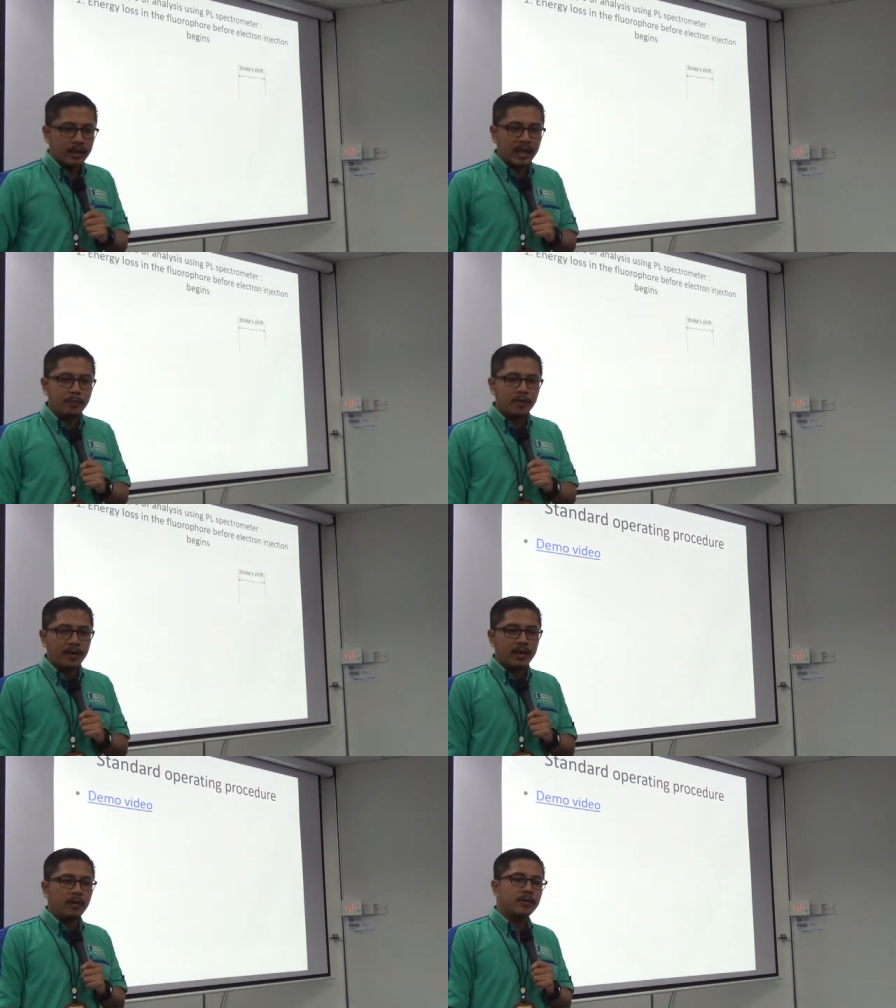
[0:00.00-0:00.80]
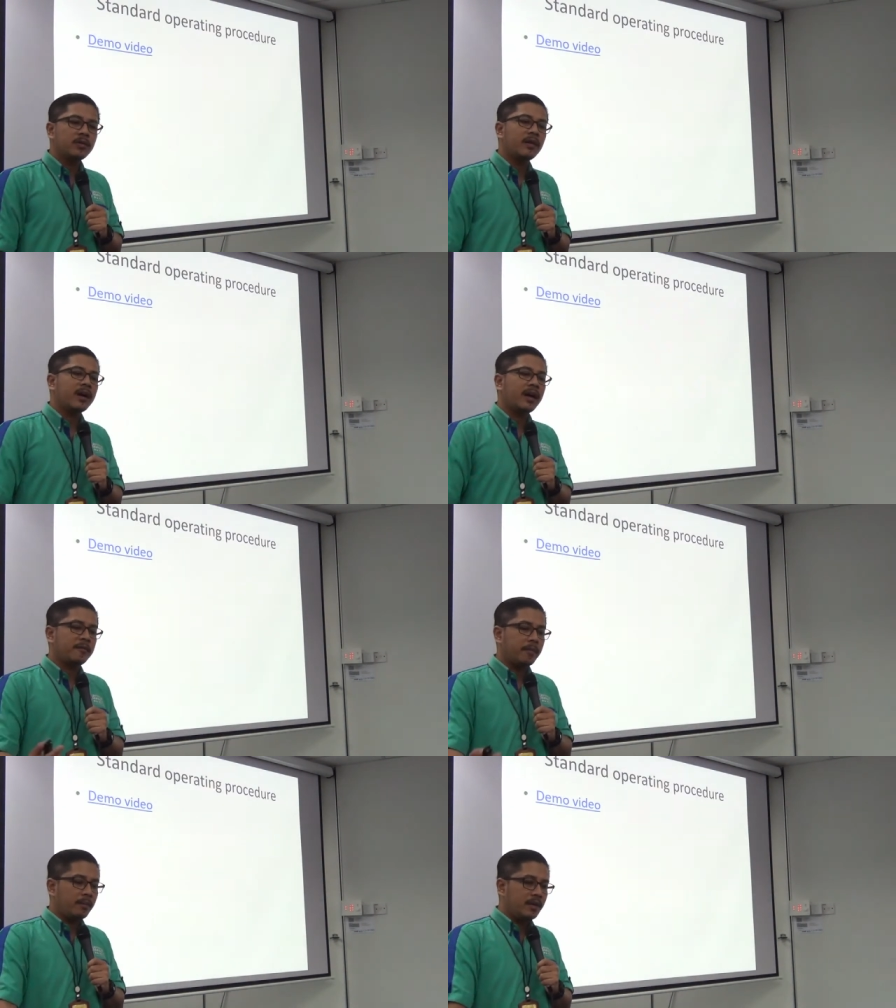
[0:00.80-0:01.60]
Demo video also, I
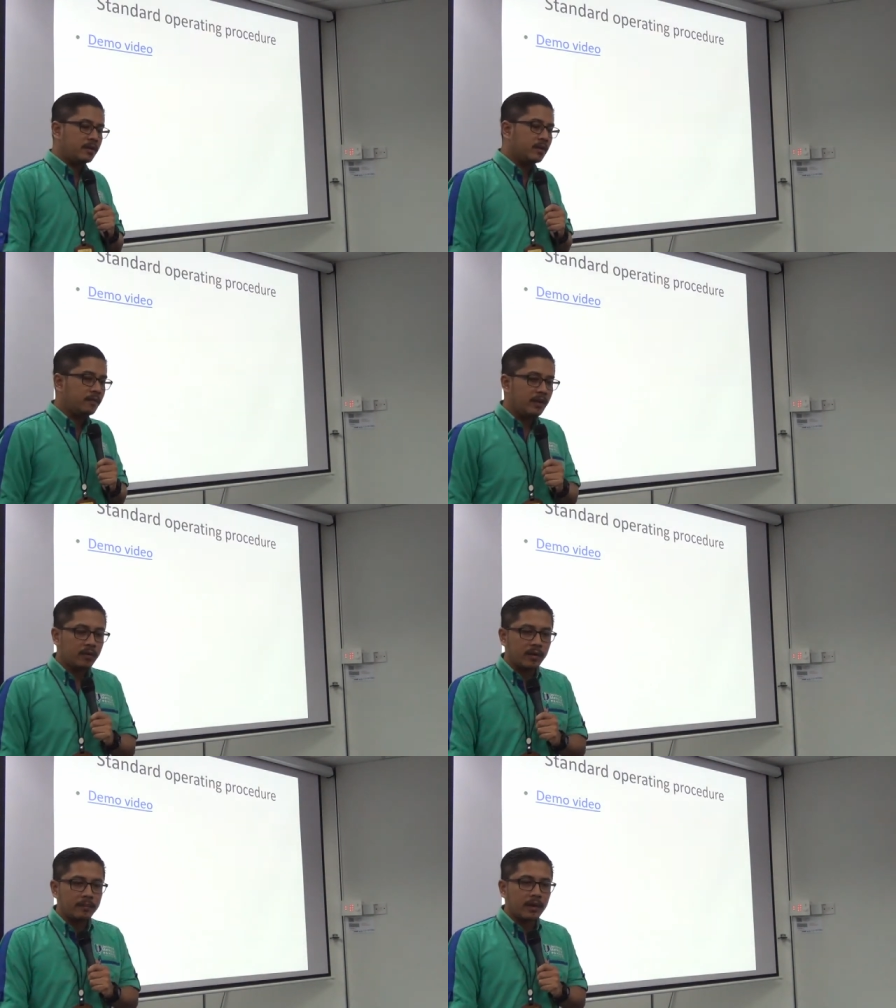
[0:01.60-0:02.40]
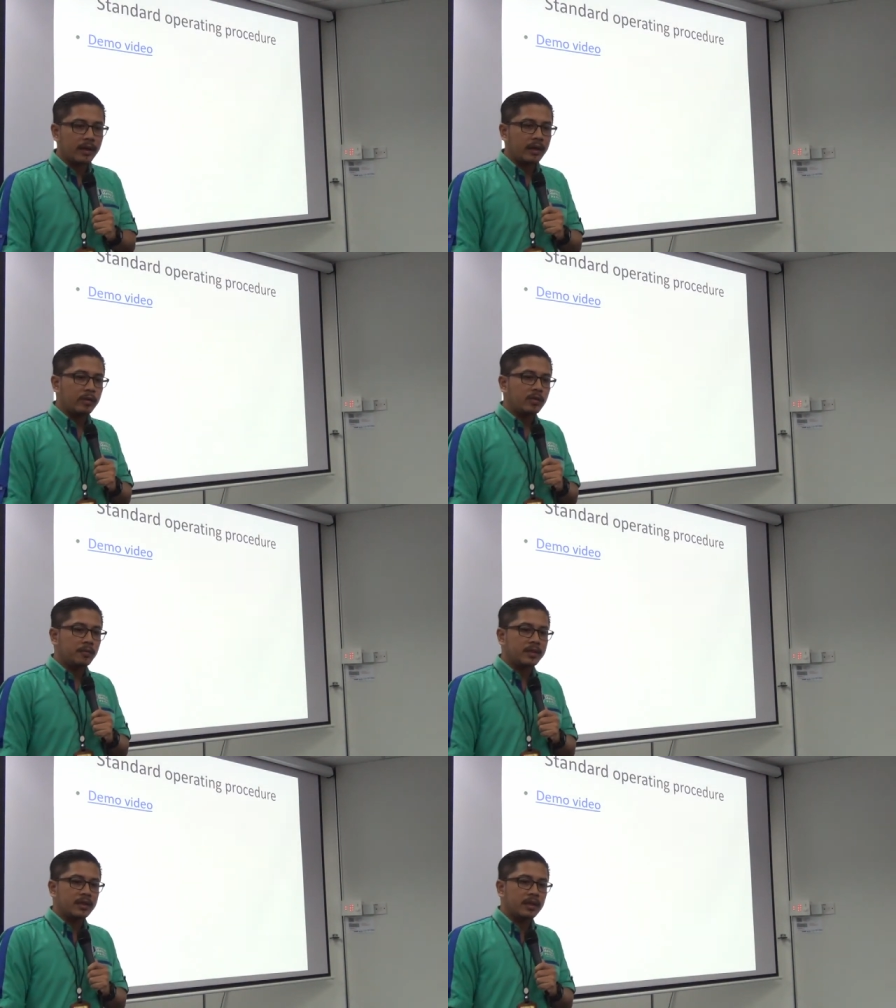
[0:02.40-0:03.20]
have published this video in my
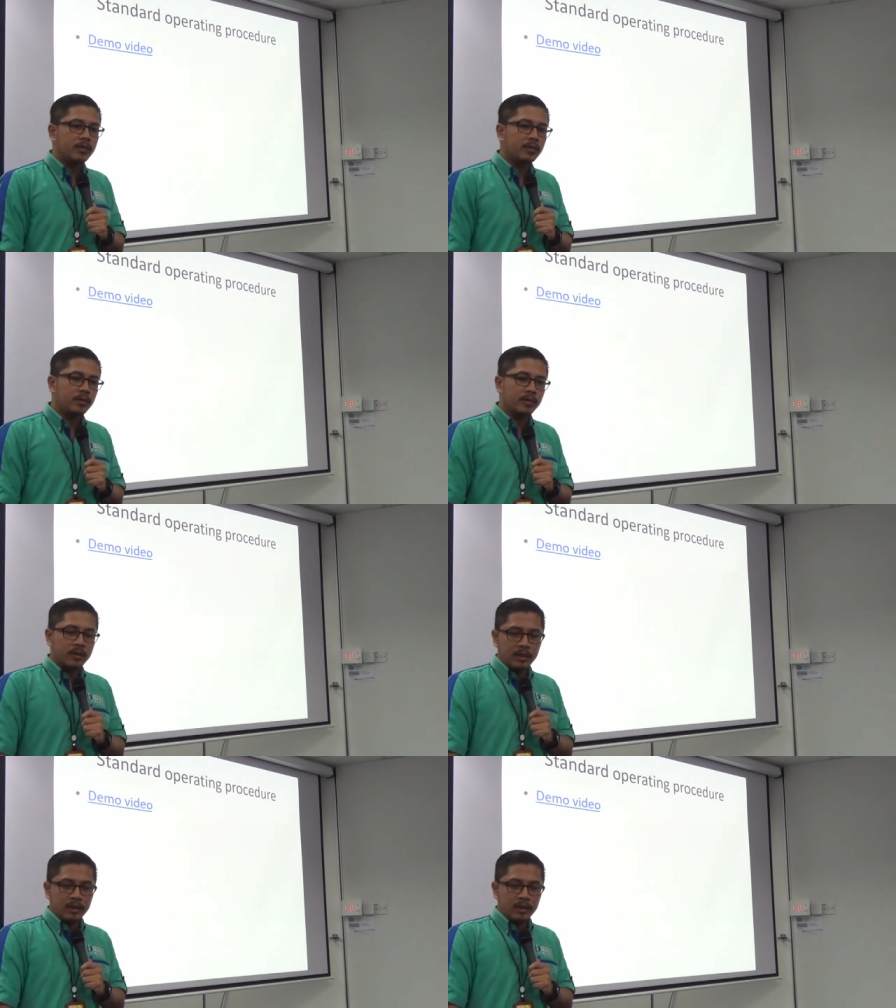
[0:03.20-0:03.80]
YouTube channel. You could